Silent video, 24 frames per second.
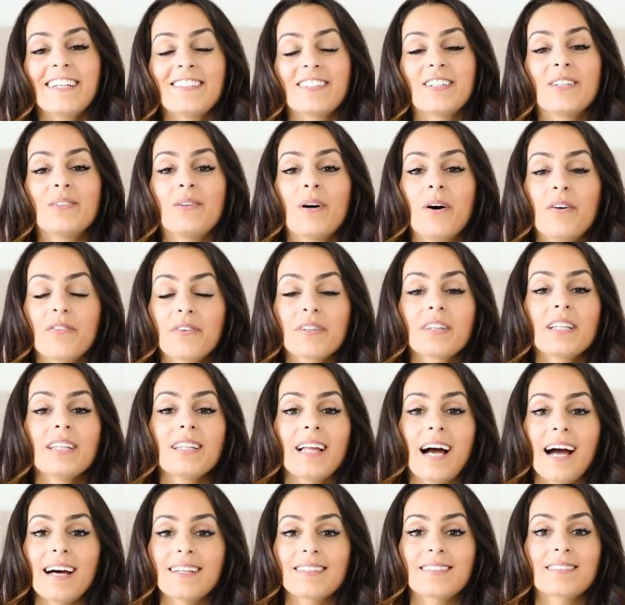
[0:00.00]
So over the
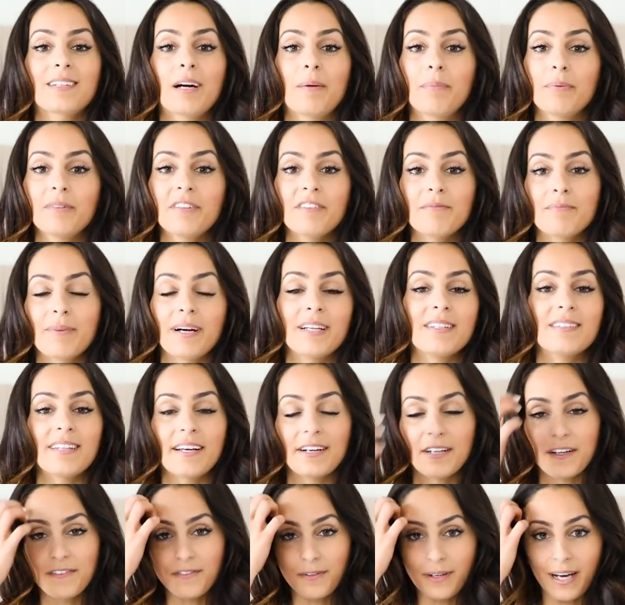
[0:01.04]
last couple of months, I
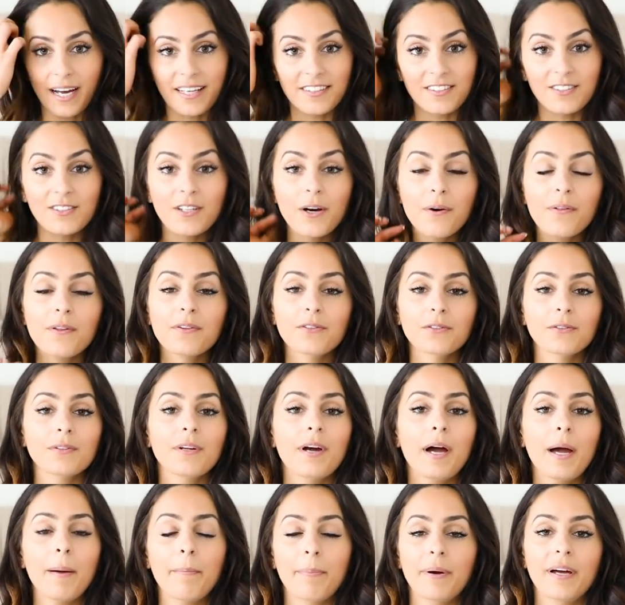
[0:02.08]
don't know if you guys know this or
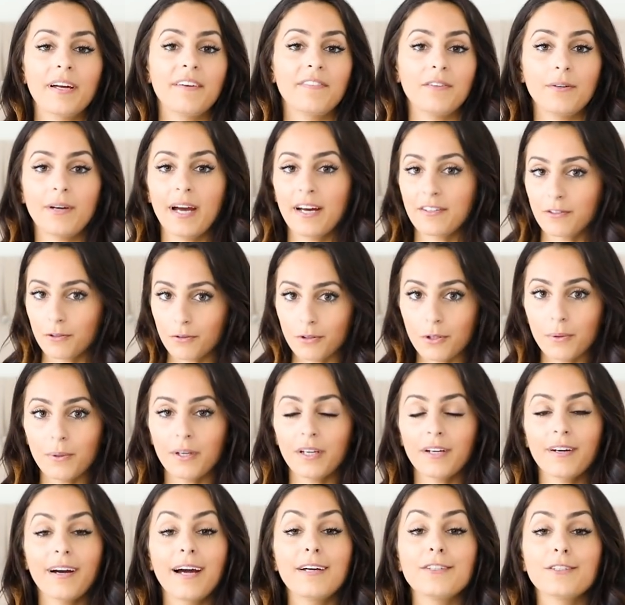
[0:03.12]
not, but if you guys are new
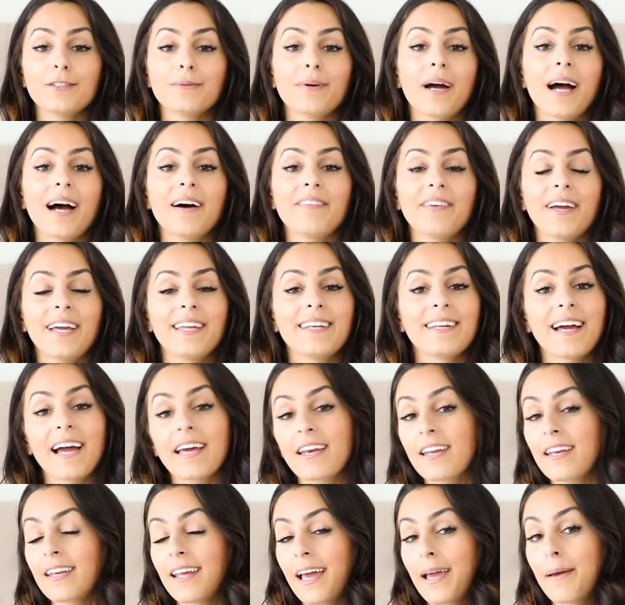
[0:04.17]
here, I do have a
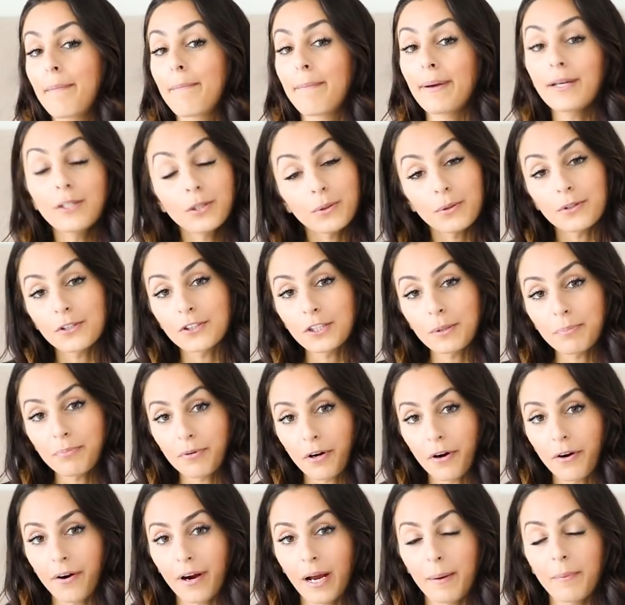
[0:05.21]
90 day mentorship
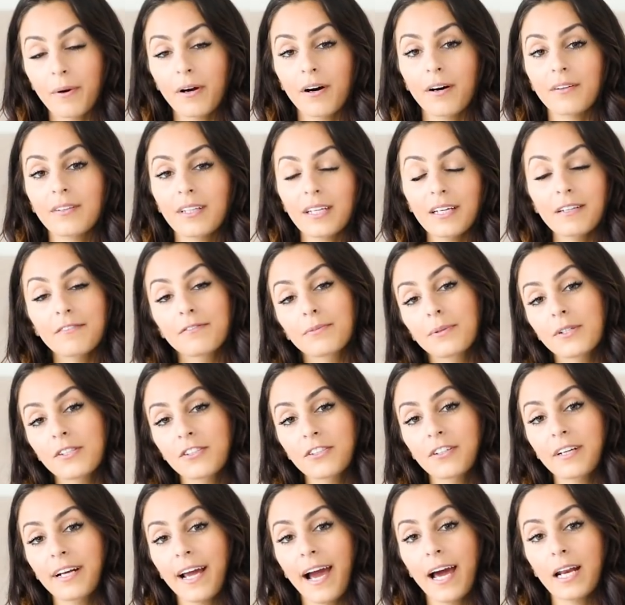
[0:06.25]
program called the
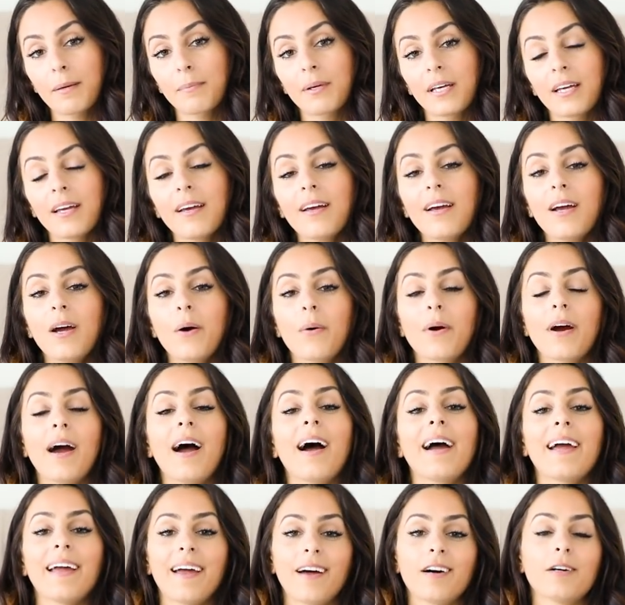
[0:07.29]
Influencer Academy, where
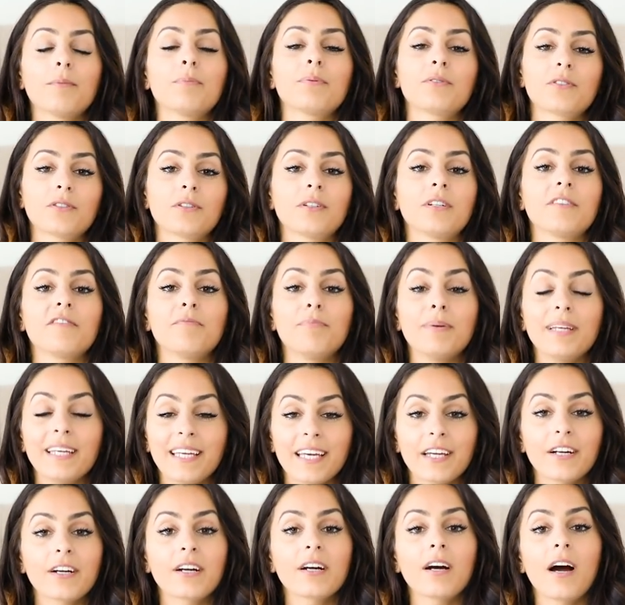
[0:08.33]
I help serve
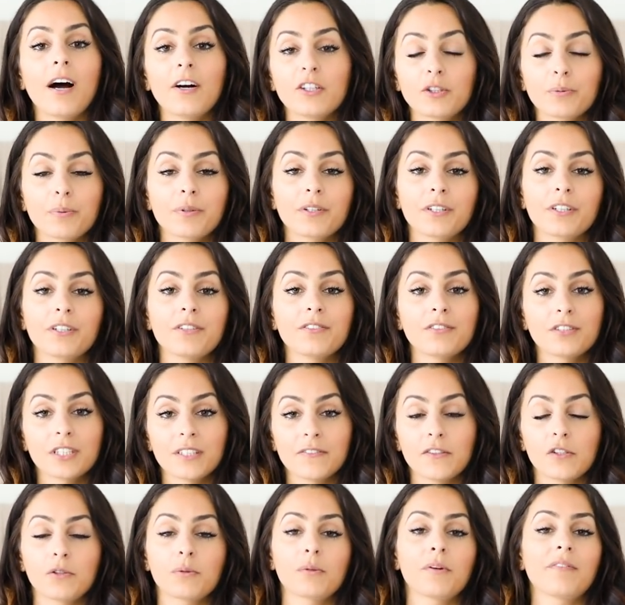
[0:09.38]
beginner entrepreneurs,
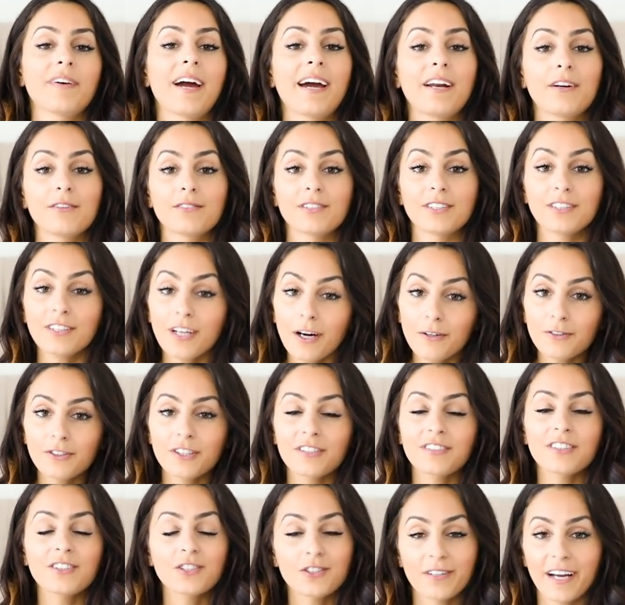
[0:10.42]
service providers, and
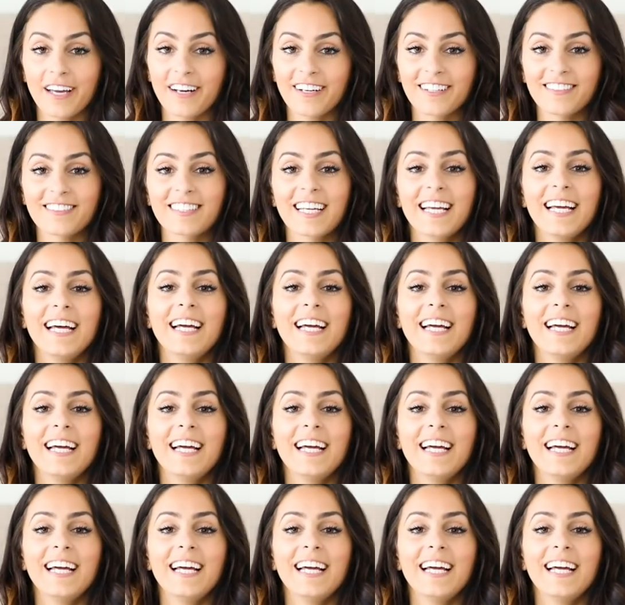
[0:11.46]
coaches and trainers